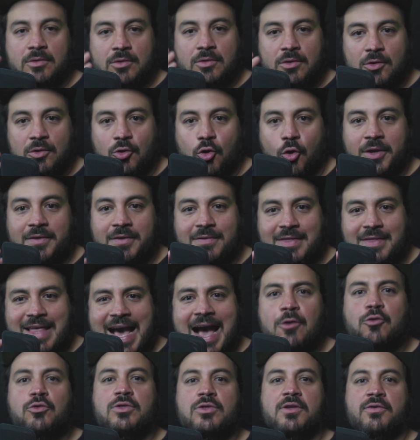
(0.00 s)
going
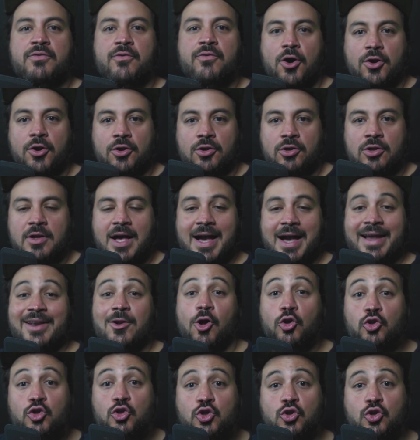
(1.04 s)
down the funnel, and
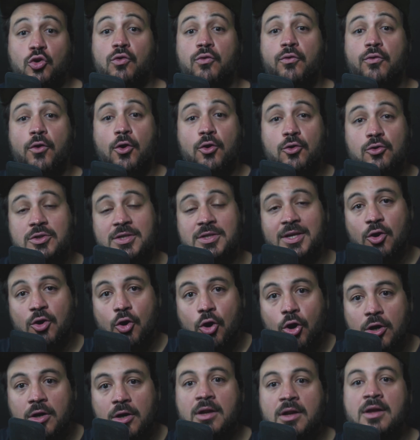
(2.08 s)
also focusing
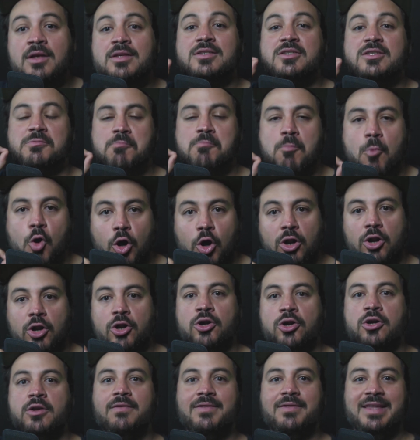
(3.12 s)
on
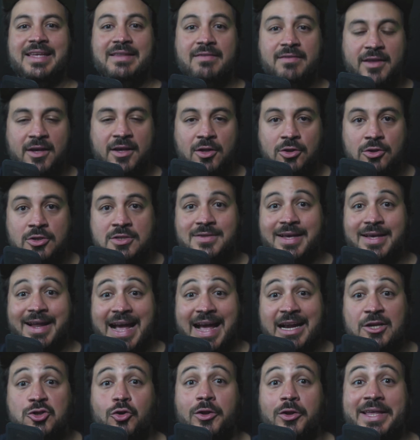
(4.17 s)
smaller details that
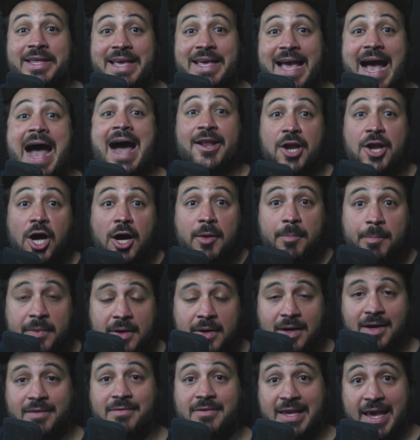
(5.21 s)
actually add up
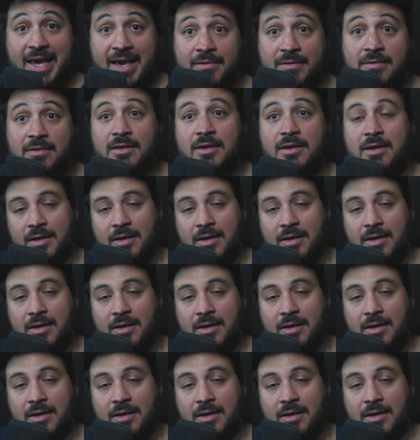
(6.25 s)
at the end.